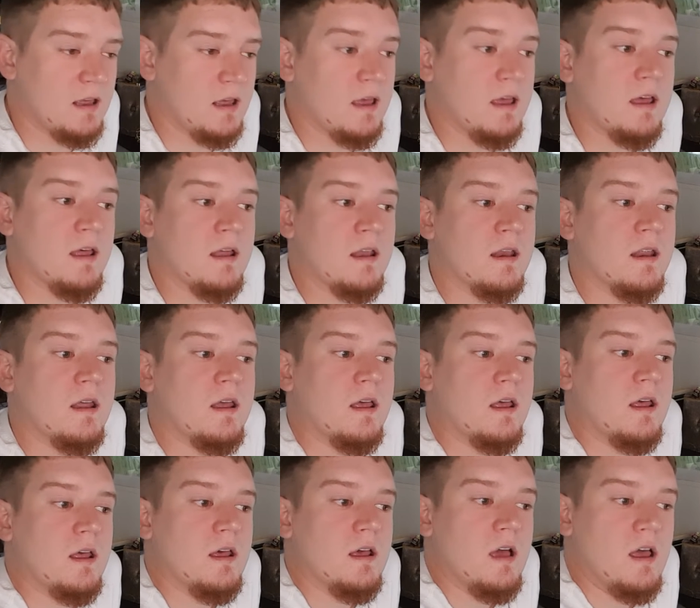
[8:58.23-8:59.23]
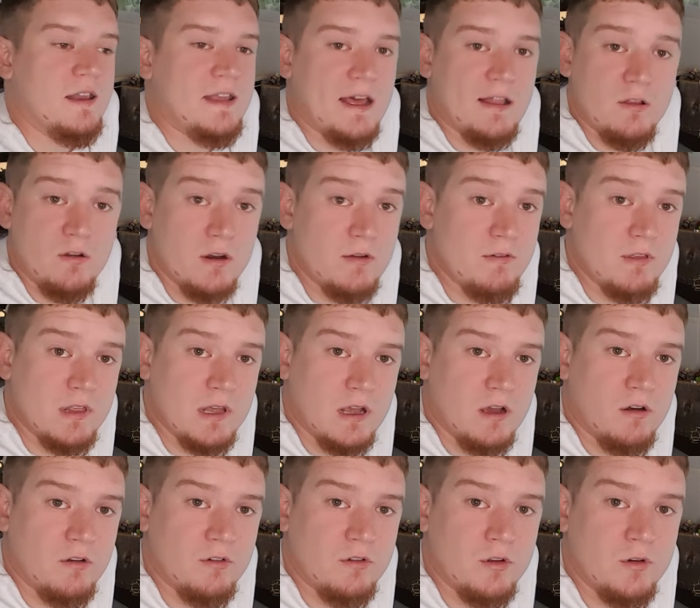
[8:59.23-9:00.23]
and download everything
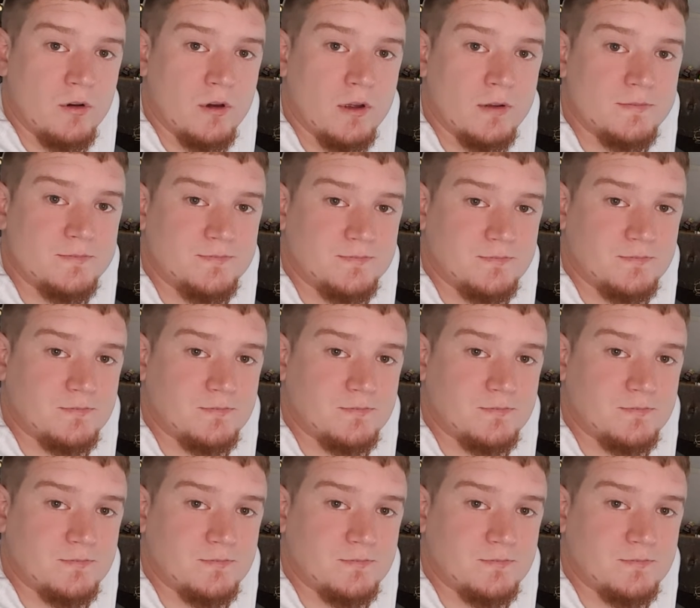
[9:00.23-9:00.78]
onto it.